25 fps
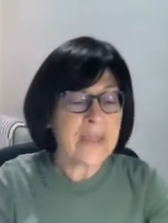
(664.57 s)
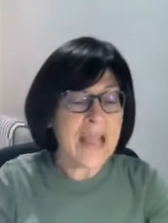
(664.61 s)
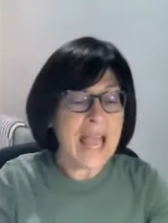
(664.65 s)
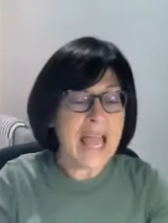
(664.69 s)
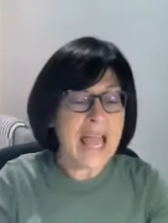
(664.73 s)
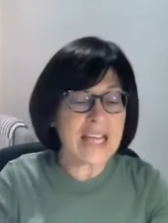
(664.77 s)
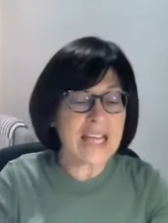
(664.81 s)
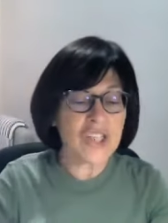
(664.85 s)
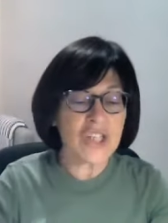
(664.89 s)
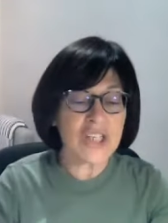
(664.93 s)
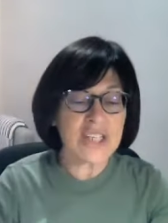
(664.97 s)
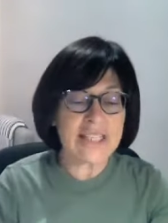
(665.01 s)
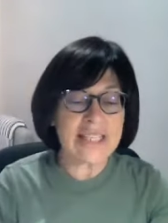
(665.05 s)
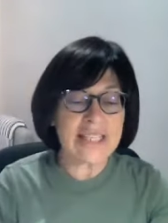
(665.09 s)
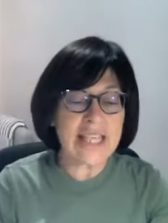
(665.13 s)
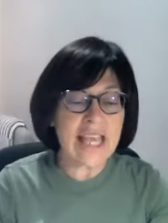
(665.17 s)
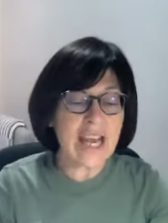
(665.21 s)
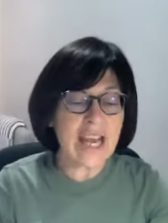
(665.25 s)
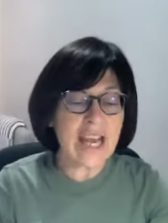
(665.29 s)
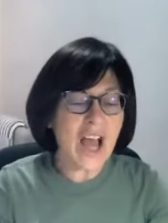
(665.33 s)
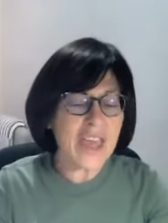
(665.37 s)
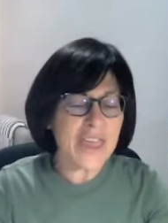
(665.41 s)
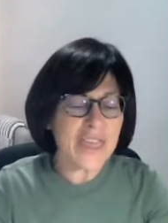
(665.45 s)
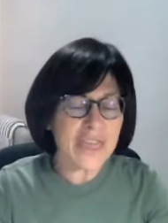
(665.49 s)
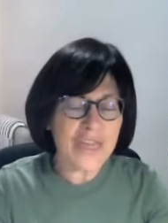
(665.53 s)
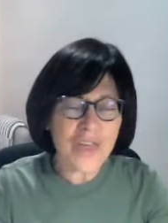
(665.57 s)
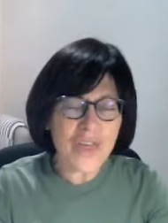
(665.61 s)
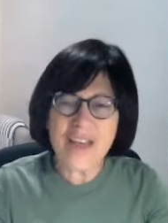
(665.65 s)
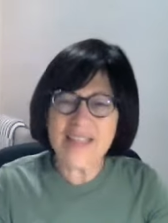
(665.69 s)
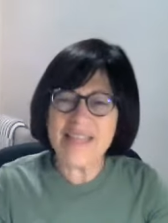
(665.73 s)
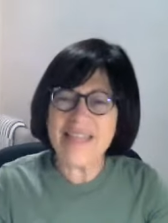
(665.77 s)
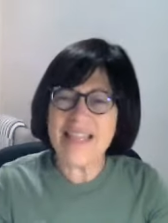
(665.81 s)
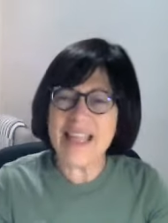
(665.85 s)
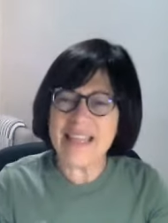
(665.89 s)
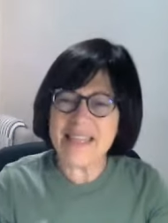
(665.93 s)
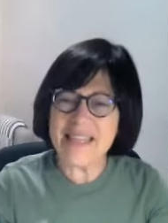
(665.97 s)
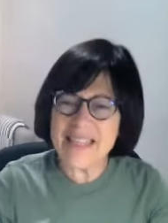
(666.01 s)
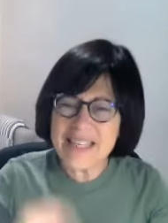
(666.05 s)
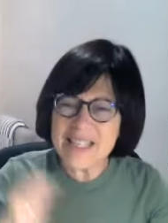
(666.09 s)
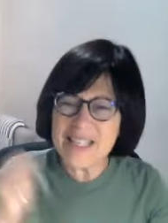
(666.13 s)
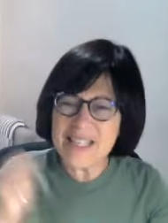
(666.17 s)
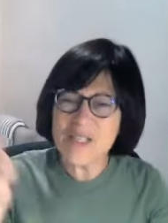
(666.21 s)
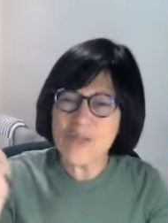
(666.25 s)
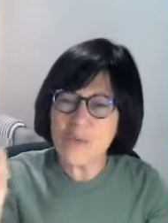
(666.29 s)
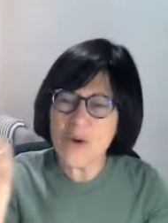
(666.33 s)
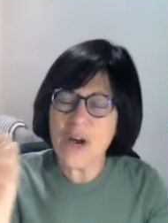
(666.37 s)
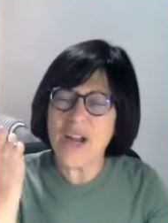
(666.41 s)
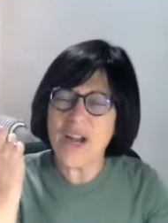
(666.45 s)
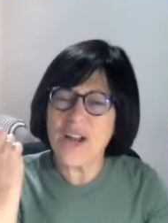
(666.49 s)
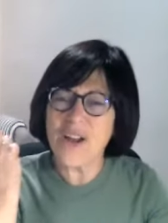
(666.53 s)
And she said, I thought, and this
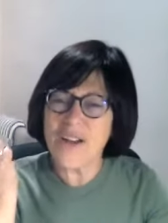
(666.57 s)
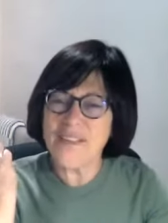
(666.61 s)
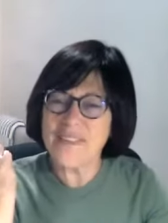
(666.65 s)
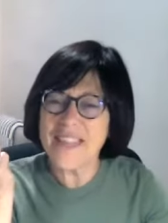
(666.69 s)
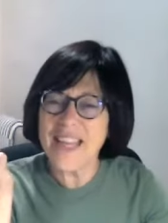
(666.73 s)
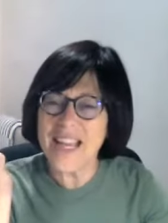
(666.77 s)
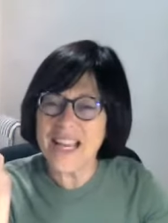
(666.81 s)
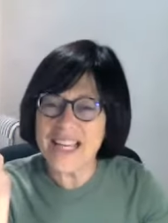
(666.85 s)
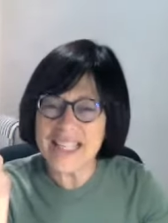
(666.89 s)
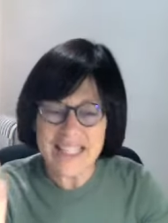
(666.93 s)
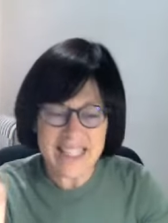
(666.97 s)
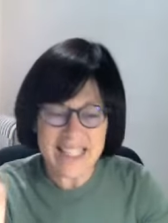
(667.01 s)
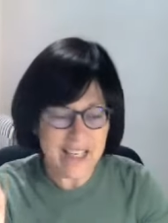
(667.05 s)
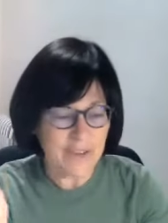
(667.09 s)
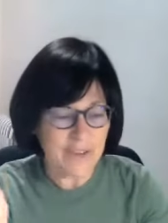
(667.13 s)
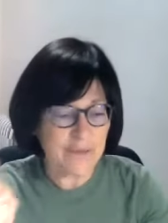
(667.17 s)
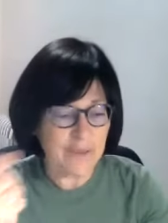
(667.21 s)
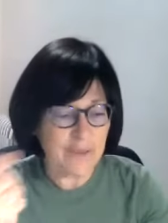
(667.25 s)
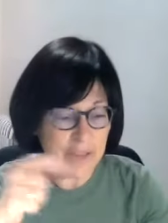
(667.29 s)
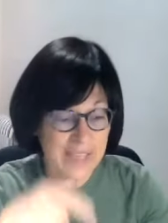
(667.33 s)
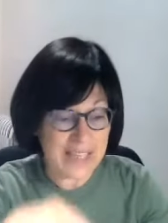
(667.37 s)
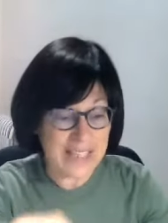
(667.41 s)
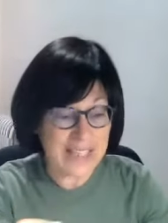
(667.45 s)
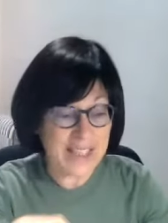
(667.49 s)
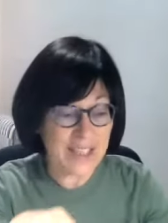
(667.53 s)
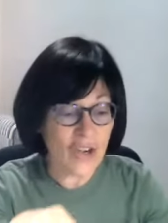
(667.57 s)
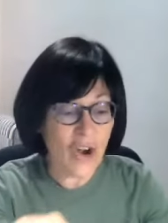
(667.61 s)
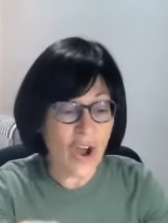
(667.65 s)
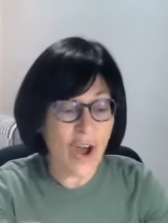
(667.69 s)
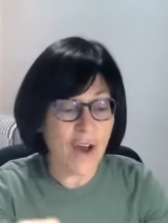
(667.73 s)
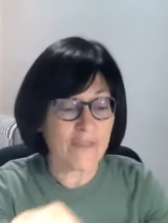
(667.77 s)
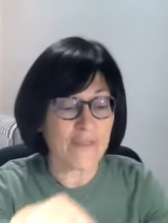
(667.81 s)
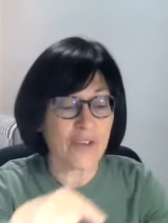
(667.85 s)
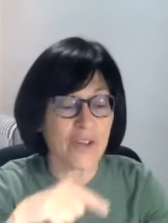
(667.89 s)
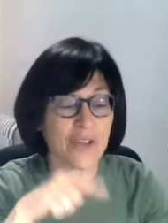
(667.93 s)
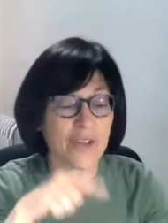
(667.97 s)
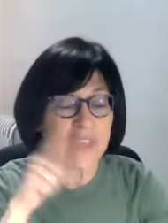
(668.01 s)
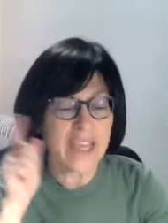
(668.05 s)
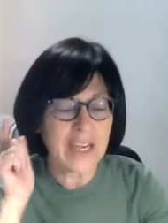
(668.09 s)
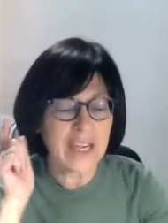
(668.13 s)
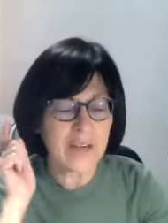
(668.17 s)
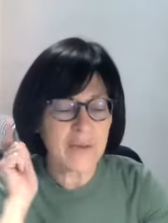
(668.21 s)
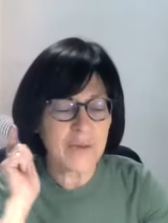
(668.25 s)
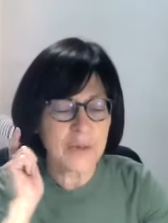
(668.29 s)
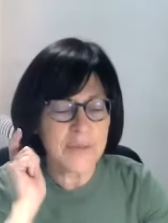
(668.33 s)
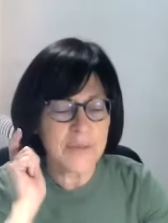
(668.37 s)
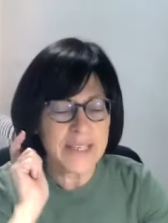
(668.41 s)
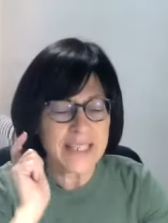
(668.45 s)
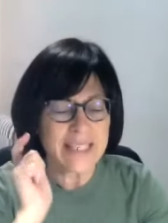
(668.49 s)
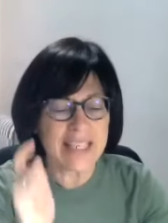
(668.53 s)
is where I got the idea for this novel, that it
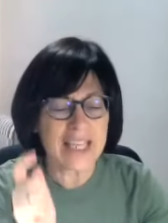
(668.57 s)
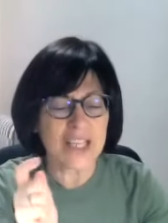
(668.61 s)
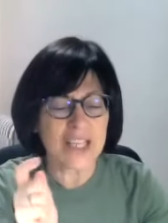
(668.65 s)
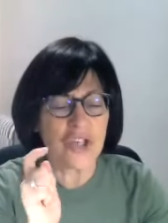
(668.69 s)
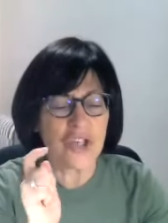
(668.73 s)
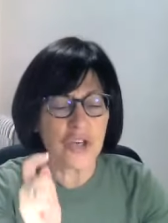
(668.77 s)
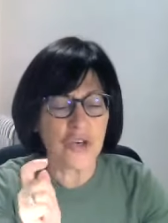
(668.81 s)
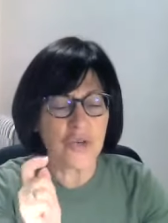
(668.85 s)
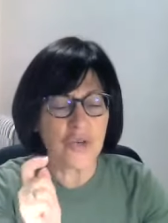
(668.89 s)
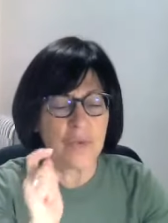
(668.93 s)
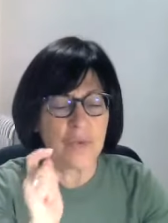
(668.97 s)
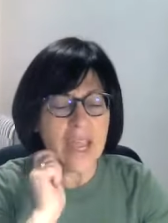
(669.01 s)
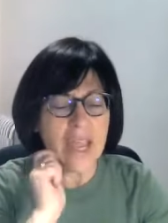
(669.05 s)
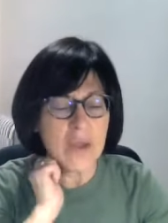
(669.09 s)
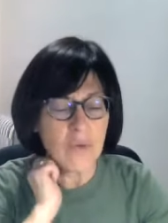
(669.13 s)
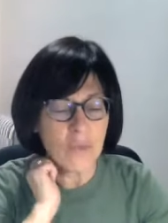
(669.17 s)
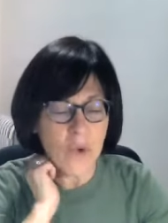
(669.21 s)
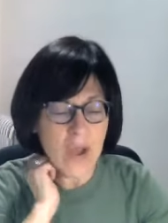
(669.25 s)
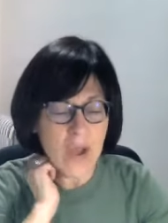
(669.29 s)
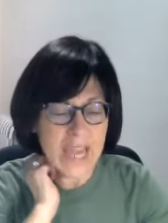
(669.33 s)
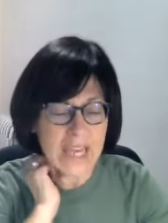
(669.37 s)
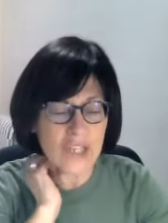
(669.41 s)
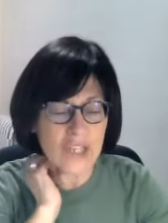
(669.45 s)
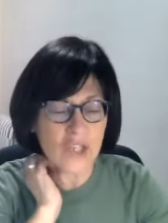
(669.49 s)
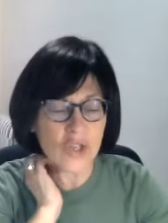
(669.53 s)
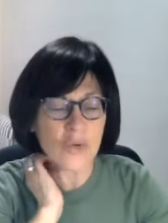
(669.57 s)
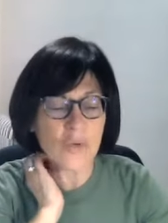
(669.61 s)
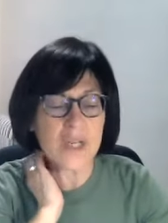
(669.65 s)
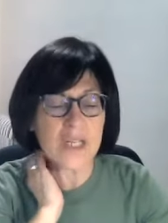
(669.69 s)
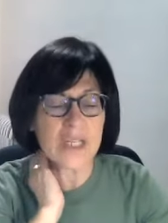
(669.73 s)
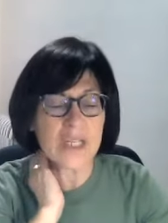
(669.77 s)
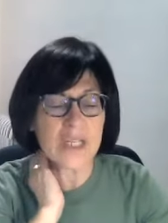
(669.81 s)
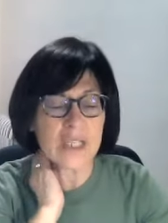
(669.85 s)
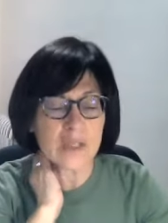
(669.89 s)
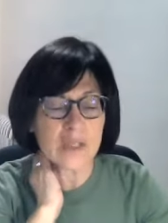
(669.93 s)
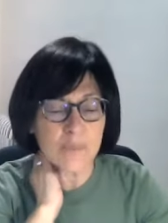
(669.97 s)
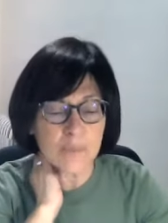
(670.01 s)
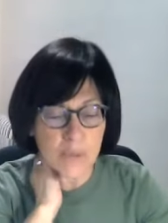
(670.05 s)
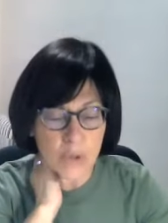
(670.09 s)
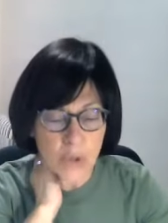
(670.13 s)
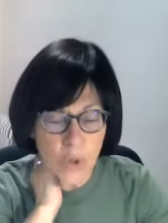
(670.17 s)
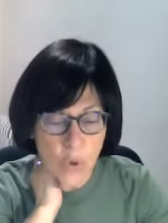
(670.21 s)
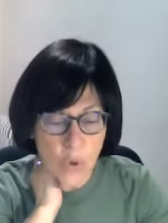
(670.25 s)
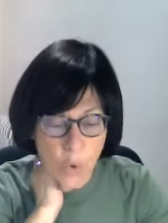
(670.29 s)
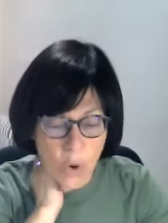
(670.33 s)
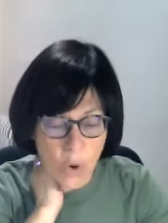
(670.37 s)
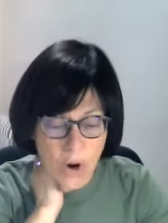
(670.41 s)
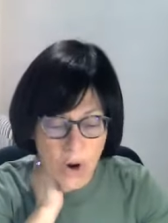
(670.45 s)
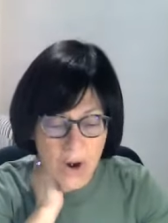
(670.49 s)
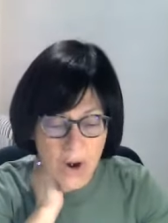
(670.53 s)
would be such a great way to
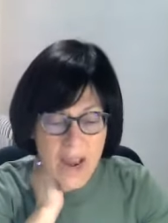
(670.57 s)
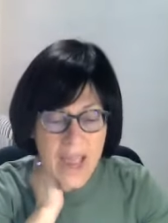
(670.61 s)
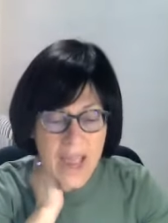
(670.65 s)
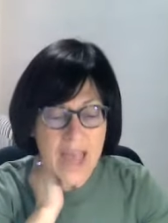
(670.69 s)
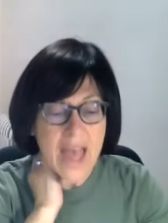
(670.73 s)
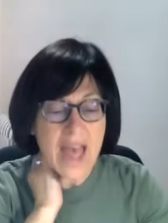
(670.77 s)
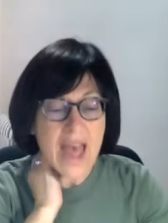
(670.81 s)
explore